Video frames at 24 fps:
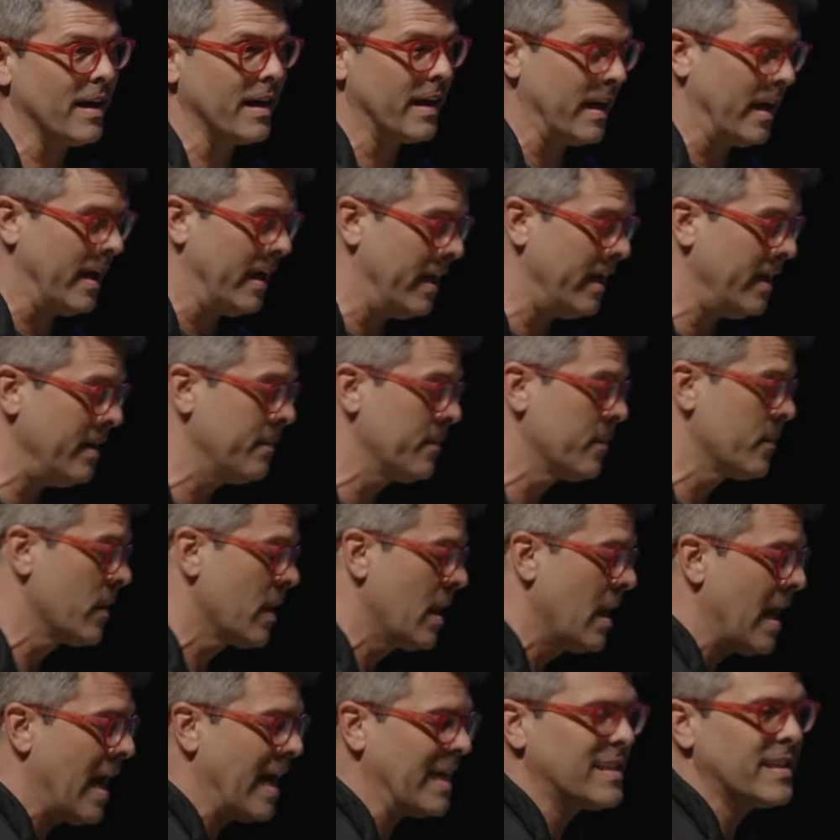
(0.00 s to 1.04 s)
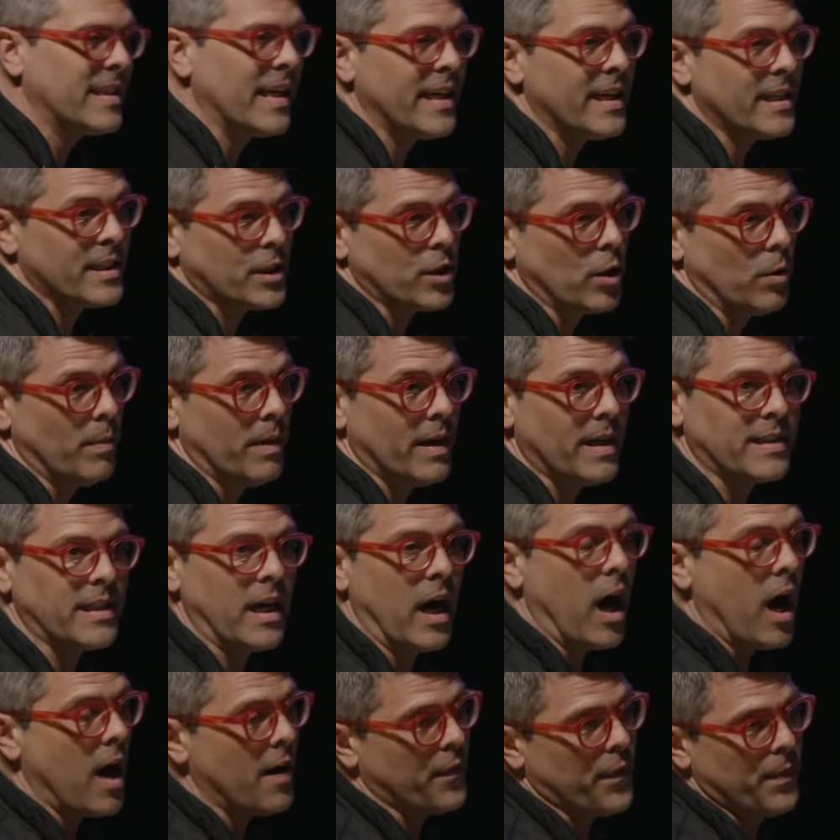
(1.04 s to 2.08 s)
gay. I said it so much, I
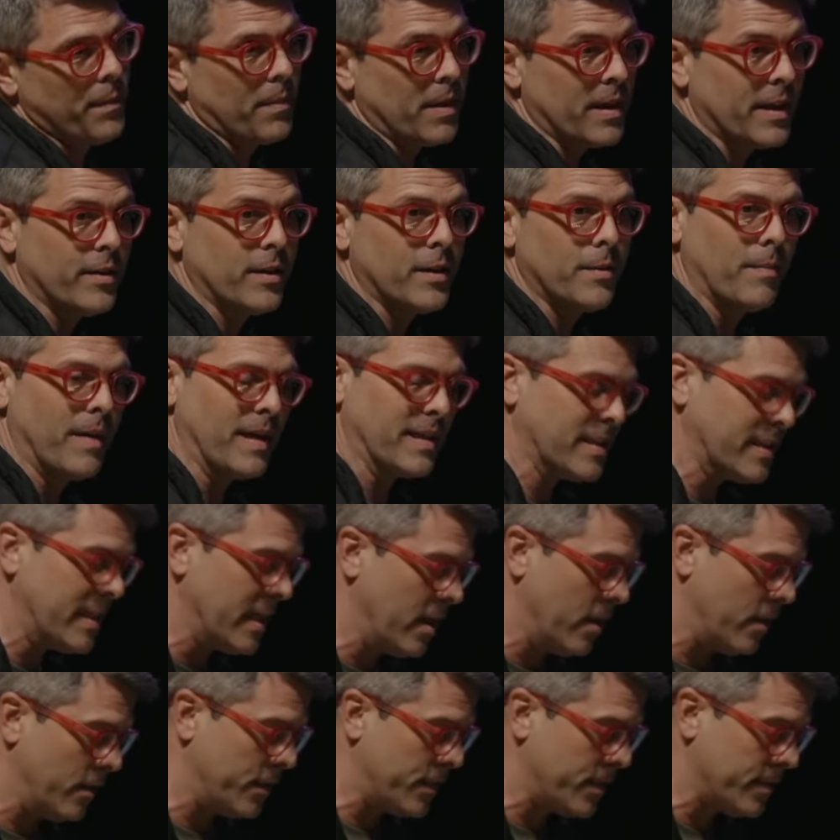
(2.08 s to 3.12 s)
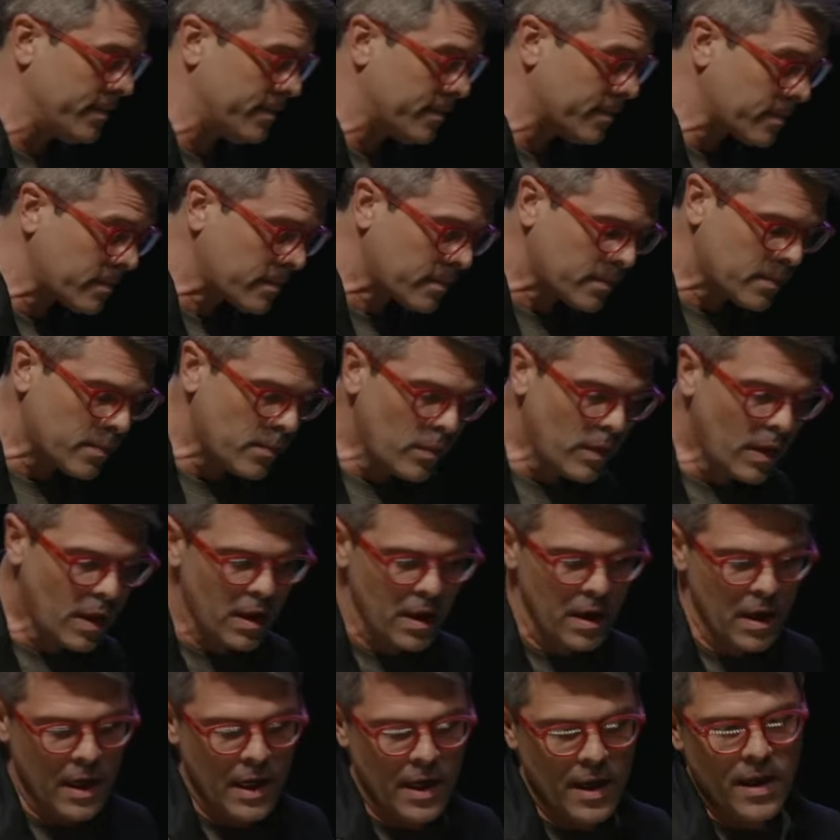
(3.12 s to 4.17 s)
often believed it myself.
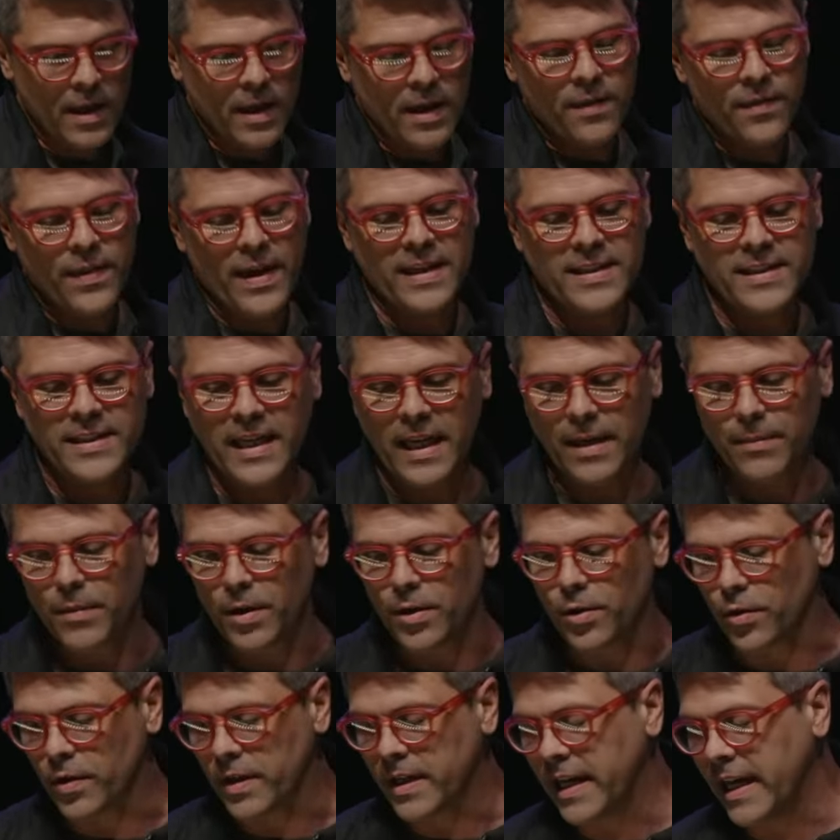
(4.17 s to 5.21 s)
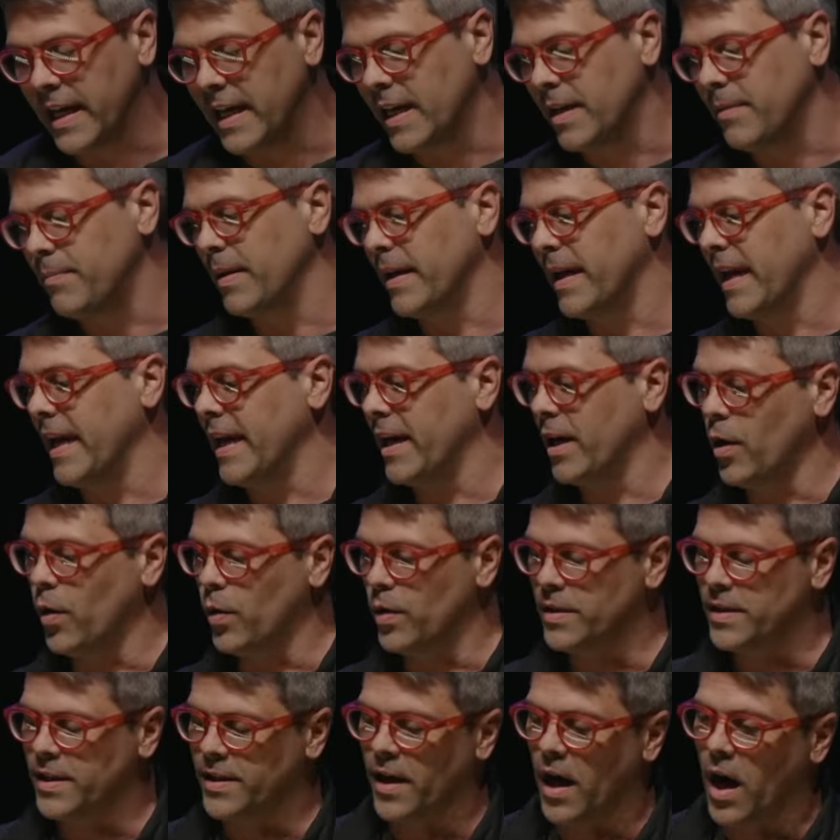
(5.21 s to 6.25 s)
That same little kid began going
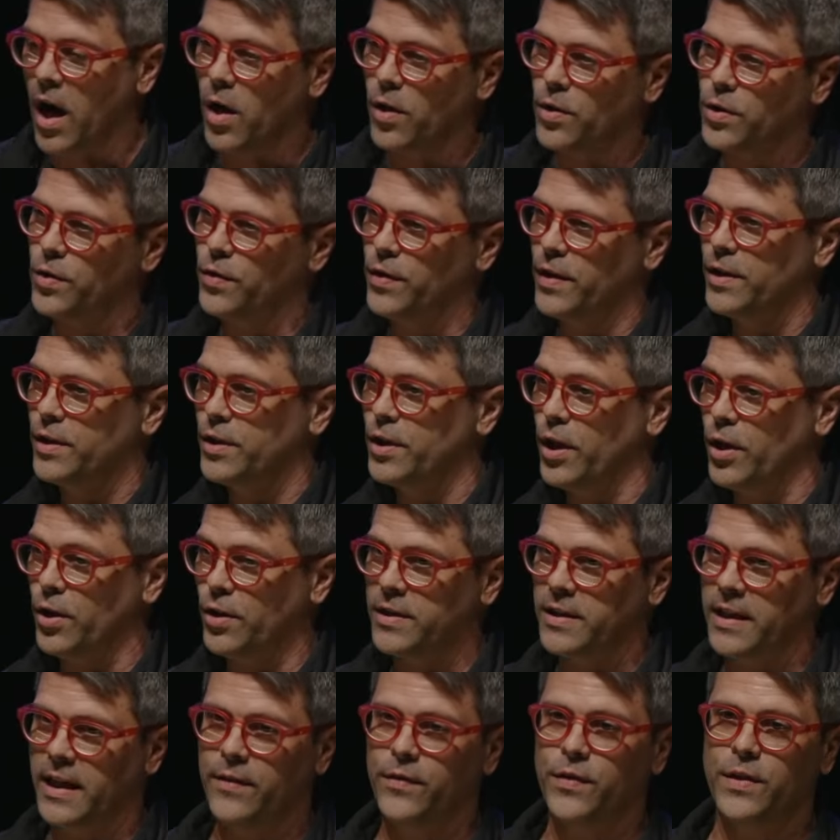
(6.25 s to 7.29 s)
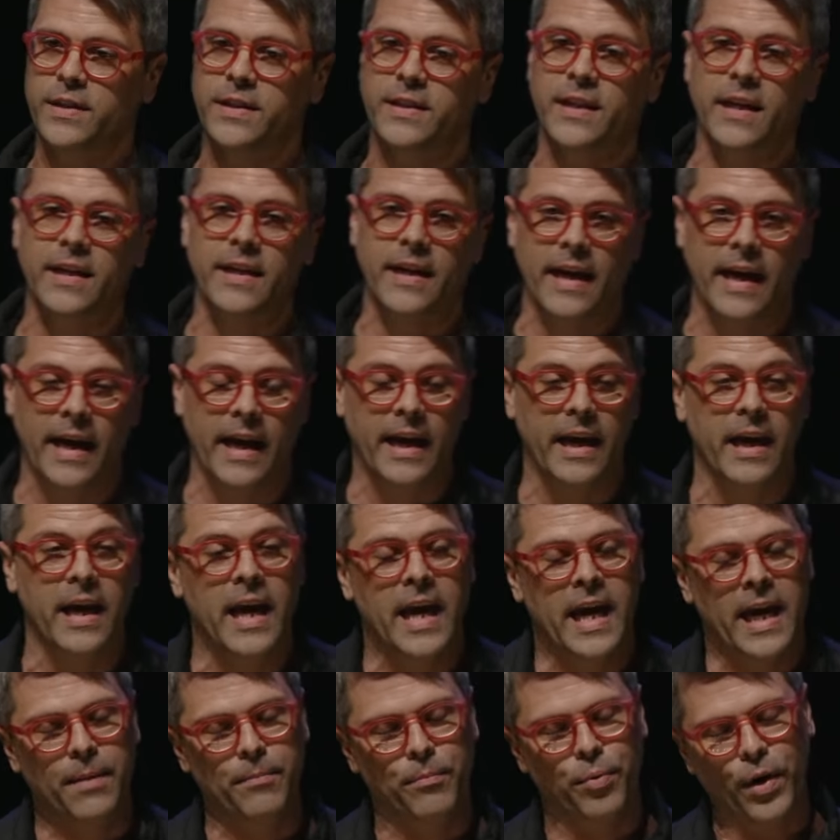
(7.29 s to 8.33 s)
to the altar at church every Sunday
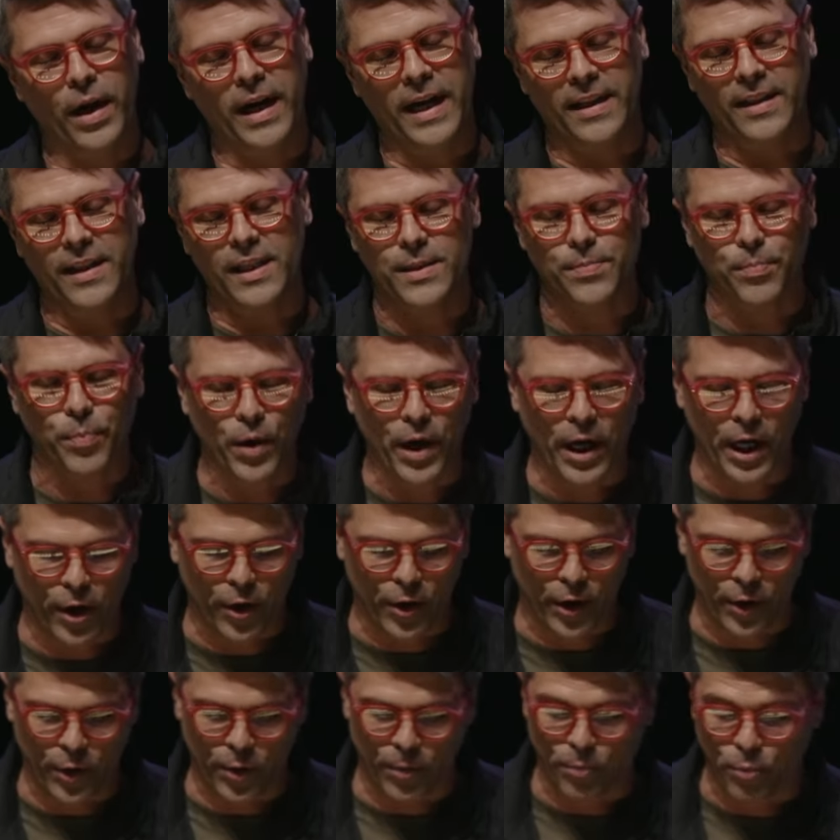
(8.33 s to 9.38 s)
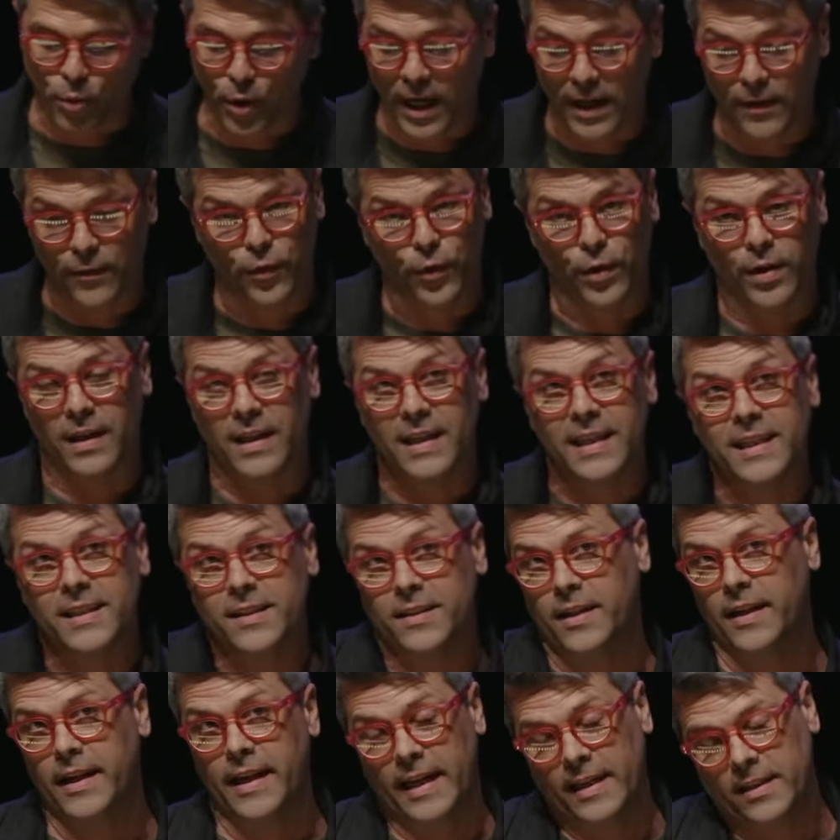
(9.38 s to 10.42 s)
and praying this prayer he would pray for at least the
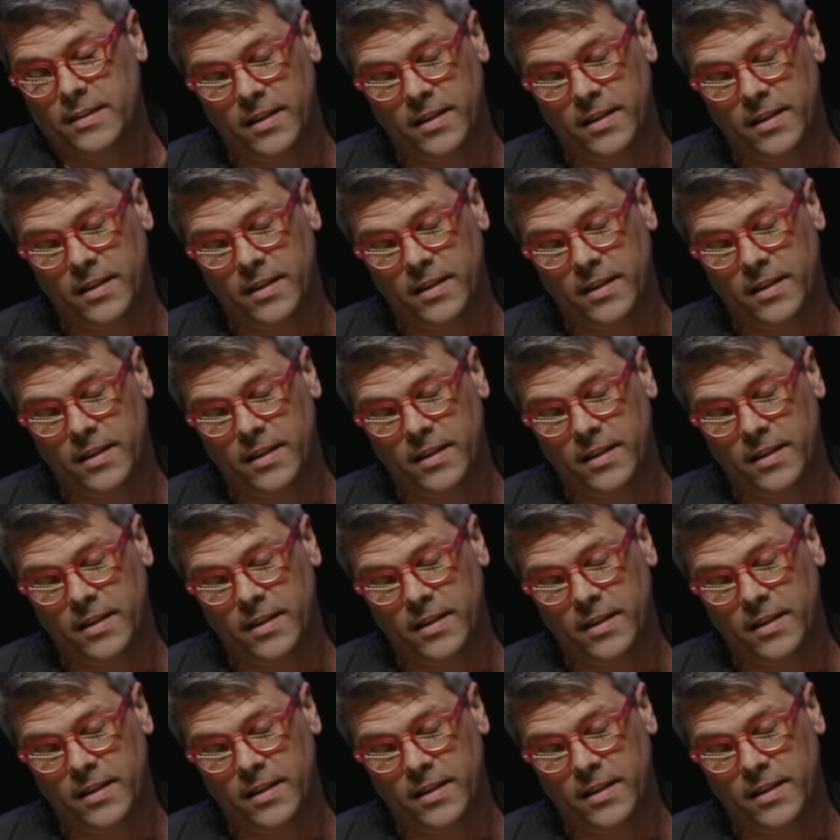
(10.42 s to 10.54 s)
next,